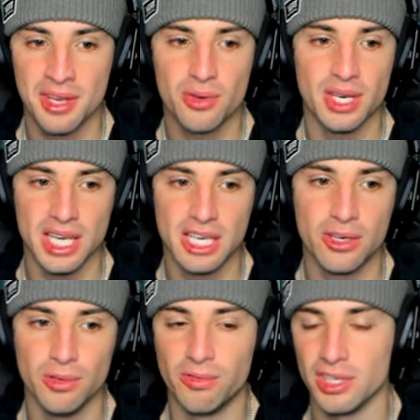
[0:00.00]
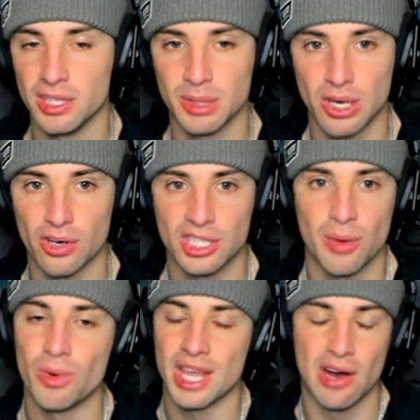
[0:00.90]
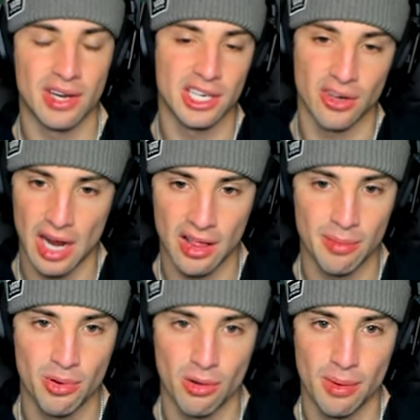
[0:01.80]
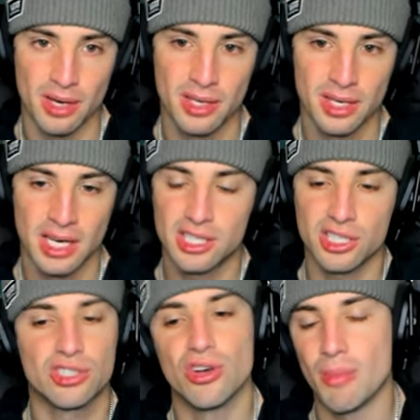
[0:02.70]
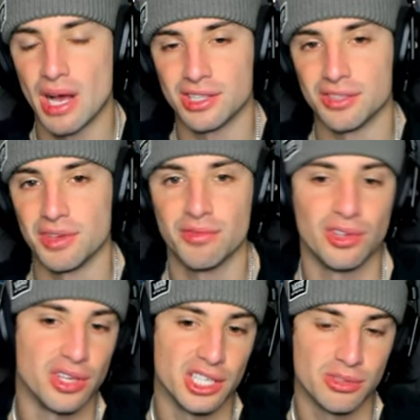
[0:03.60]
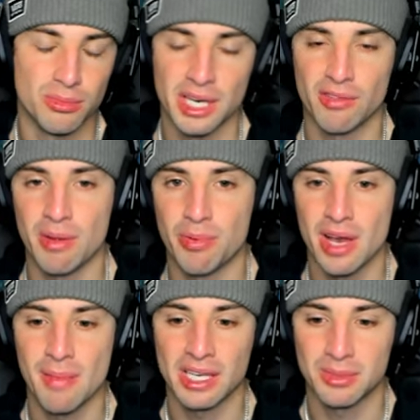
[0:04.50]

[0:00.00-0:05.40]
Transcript: you can EQ freely with Garchomp without hitting your ally Pokemon. It's just so massive. It really is. We made a great play in match